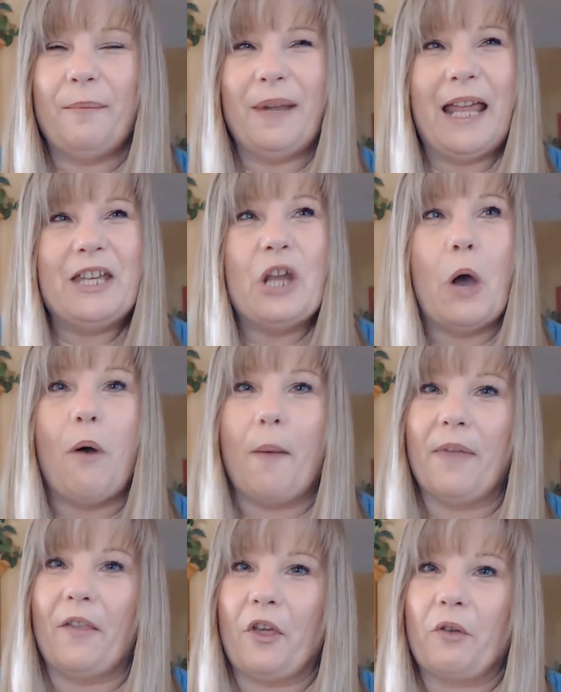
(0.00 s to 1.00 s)
But I know I'm
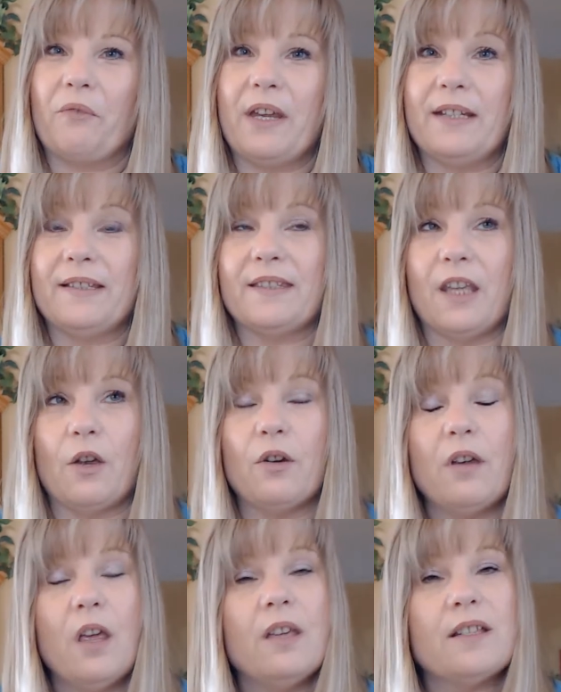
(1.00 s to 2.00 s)
not the greatest singer.